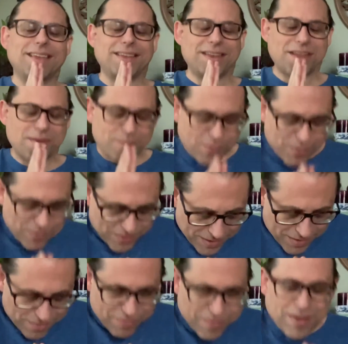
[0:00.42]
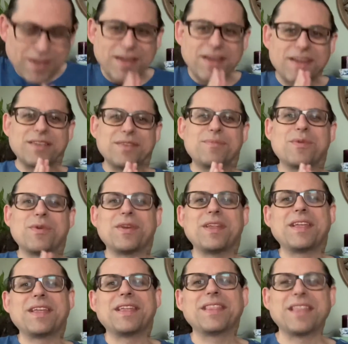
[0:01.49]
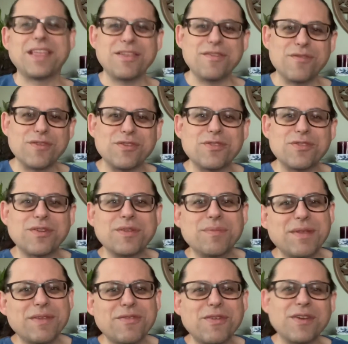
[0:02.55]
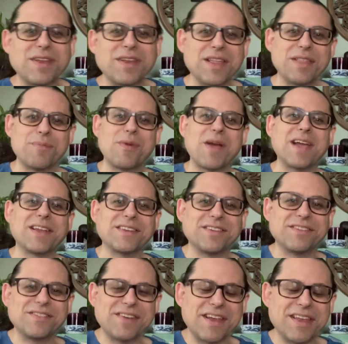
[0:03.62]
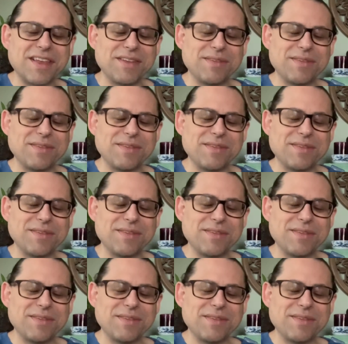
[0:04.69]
Namo Phat. Good morning. Thank you for joining me for our daily practice check-in.